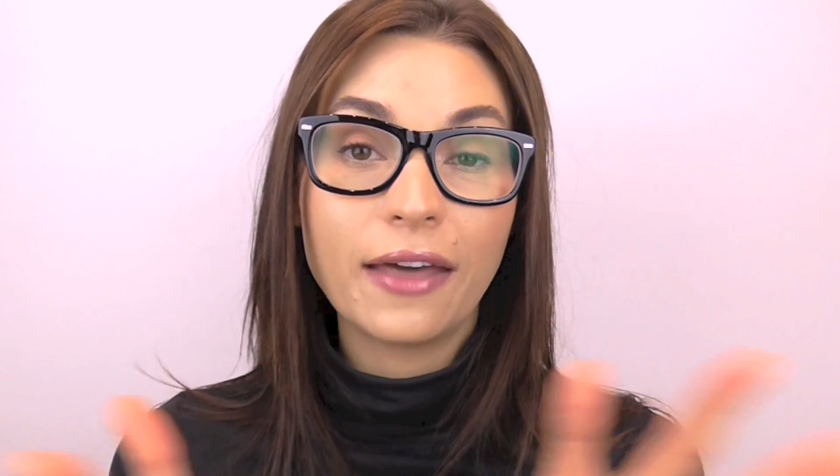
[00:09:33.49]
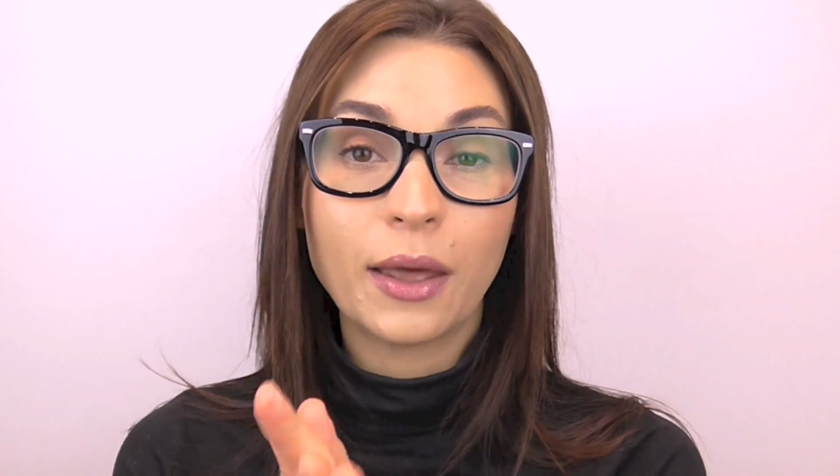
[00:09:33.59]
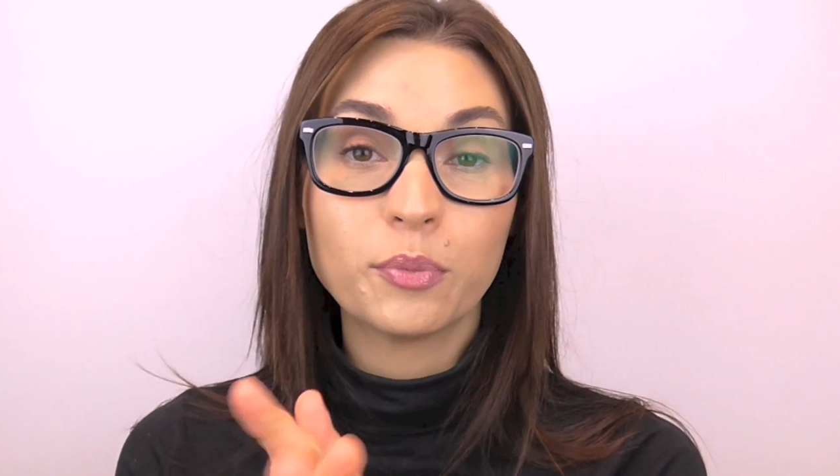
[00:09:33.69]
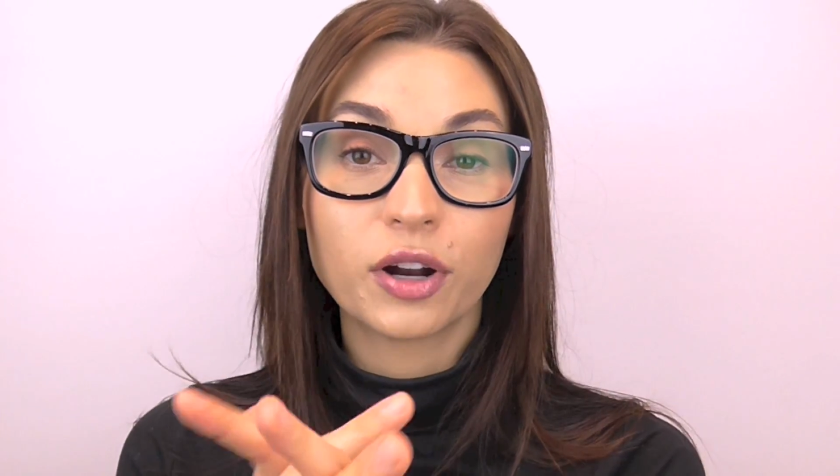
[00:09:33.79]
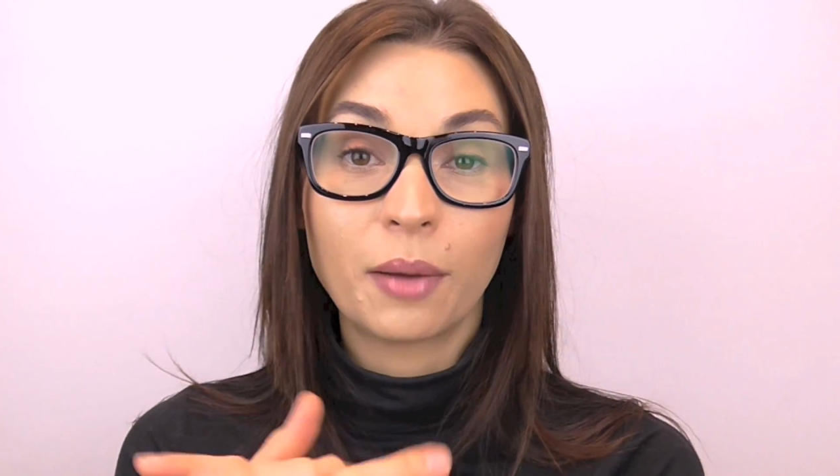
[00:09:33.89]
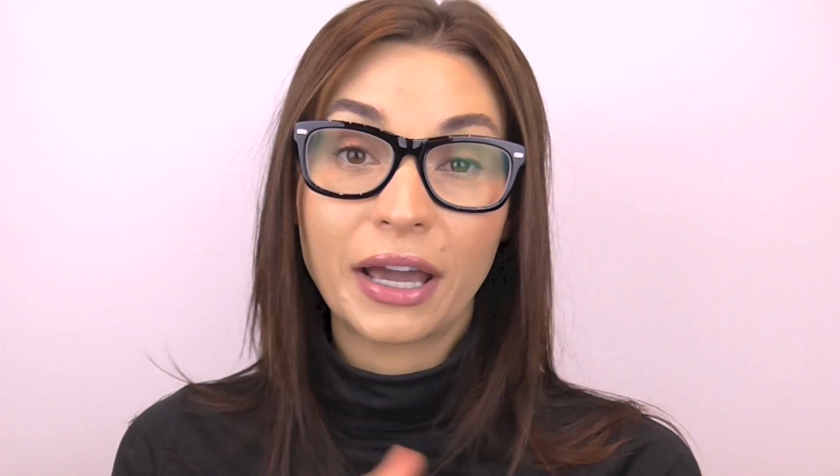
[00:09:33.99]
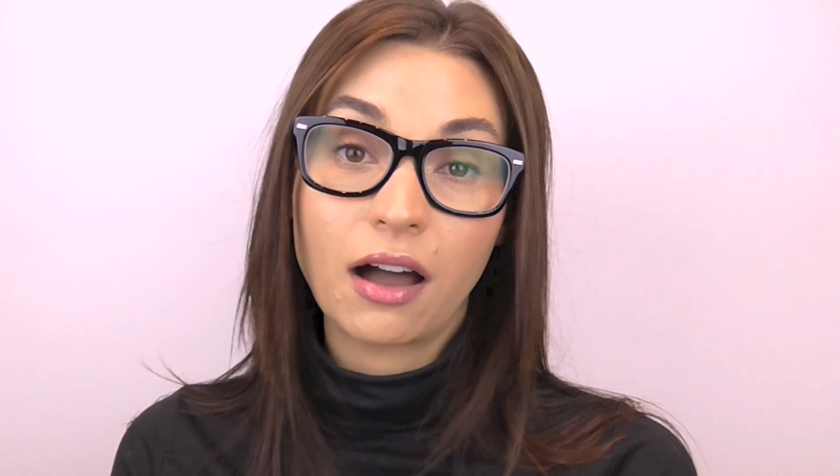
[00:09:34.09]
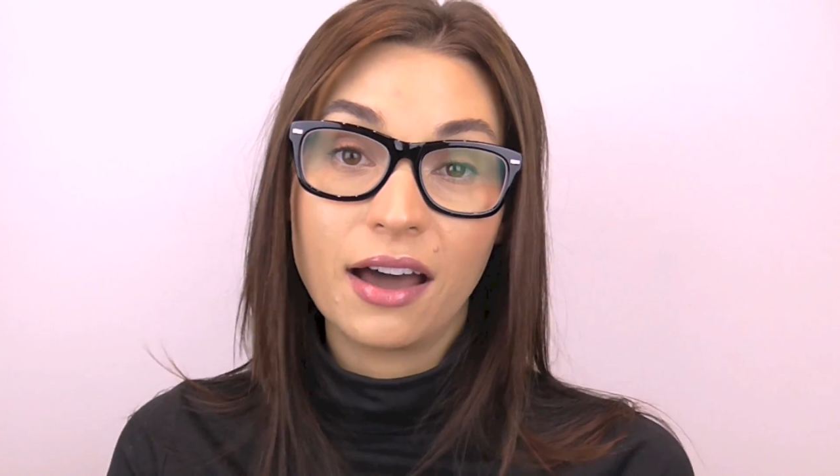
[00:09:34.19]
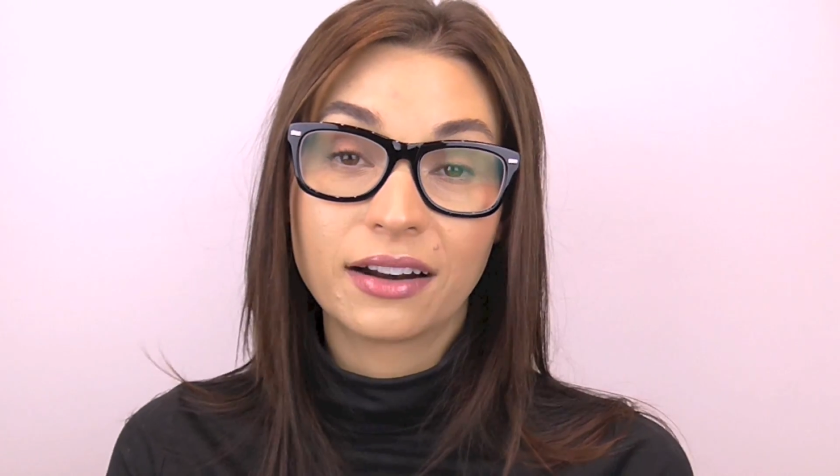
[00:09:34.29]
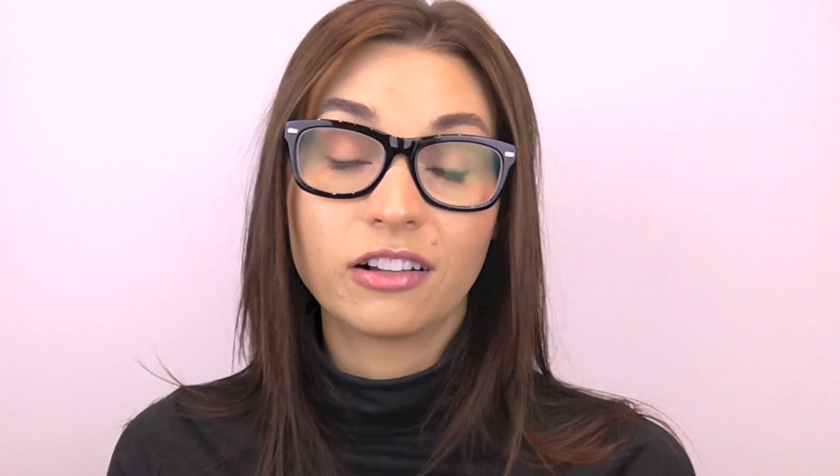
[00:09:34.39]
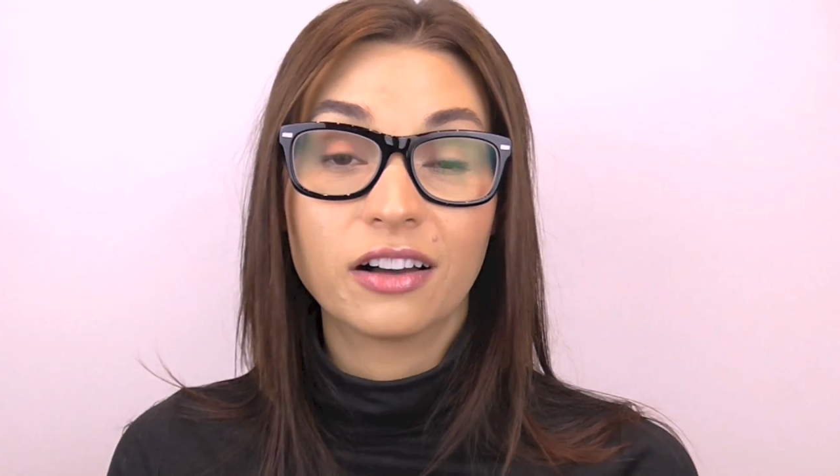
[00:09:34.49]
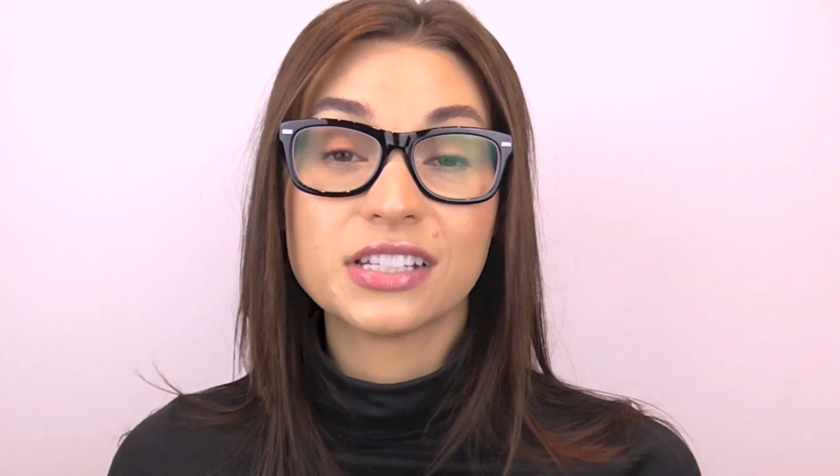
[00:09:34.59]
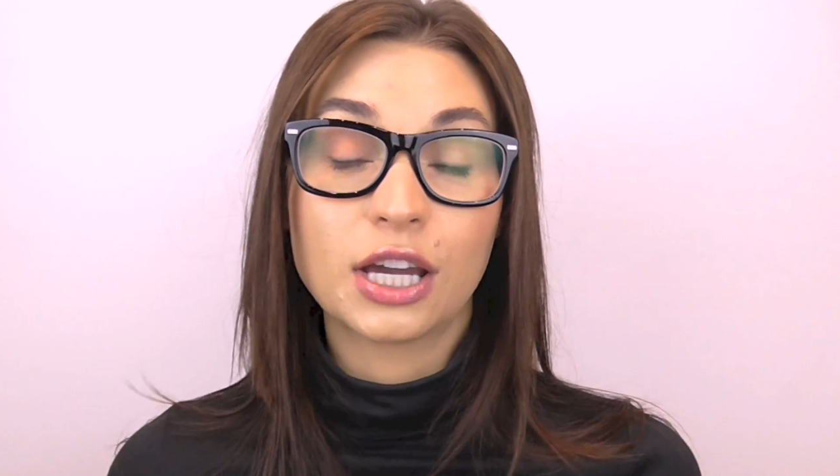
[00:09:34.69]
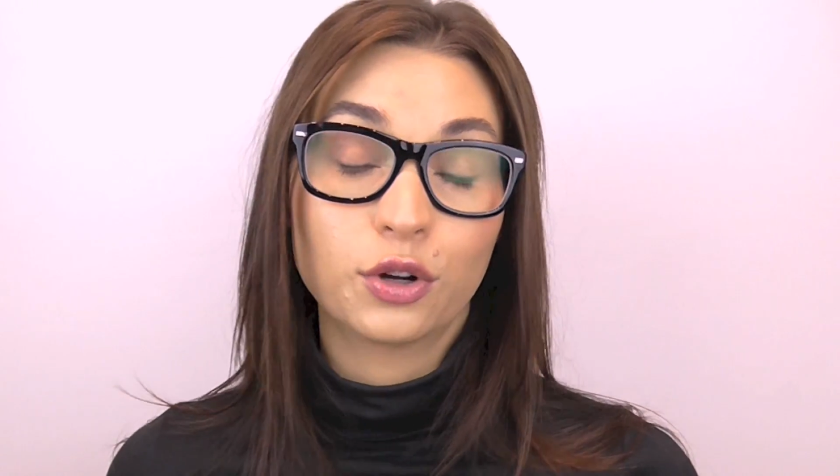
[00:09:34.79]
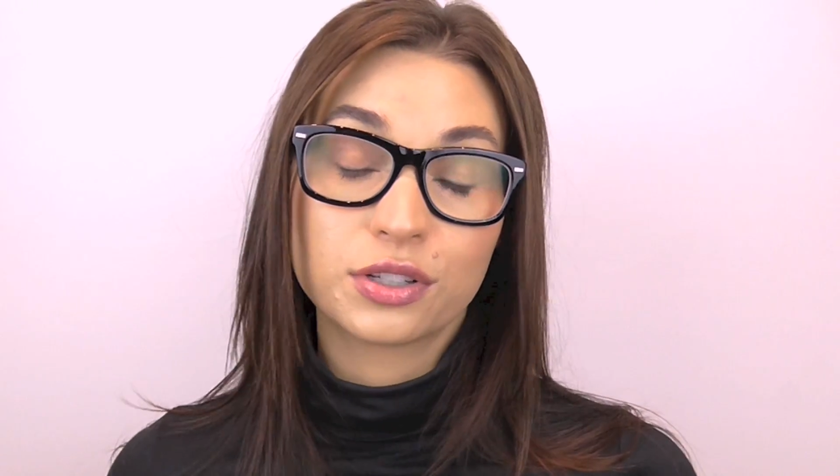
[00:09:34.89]
and then put on my cotton
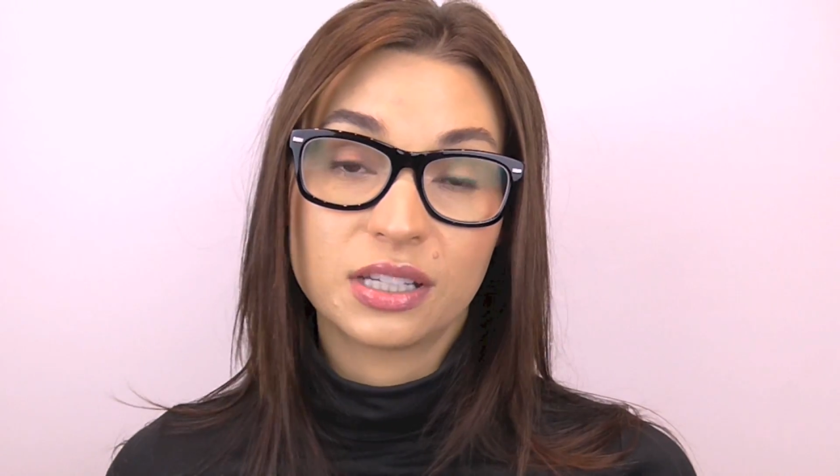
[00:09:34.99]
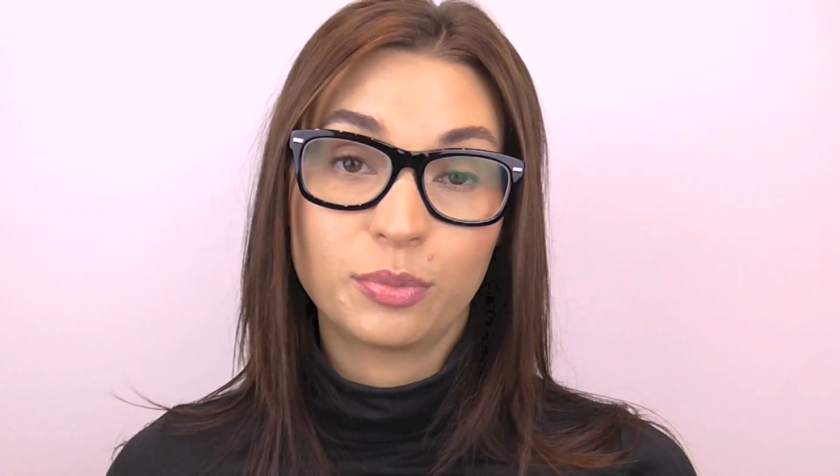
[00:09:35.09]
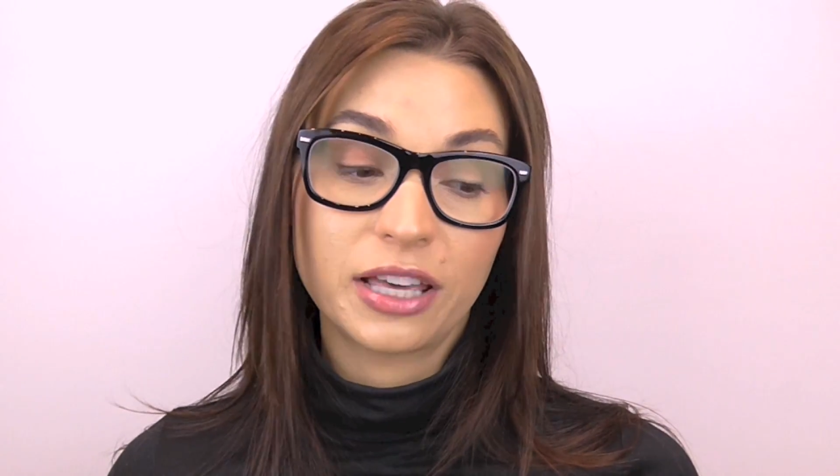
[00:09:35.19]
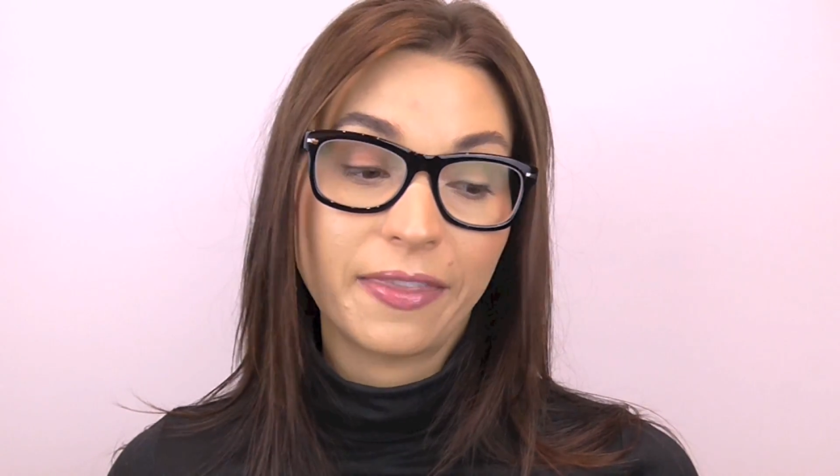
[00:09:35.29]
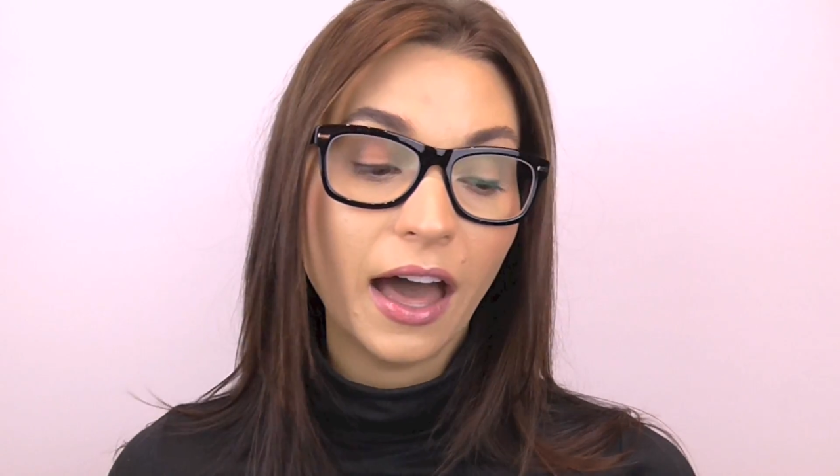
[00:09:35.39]
gloves and go to sleep like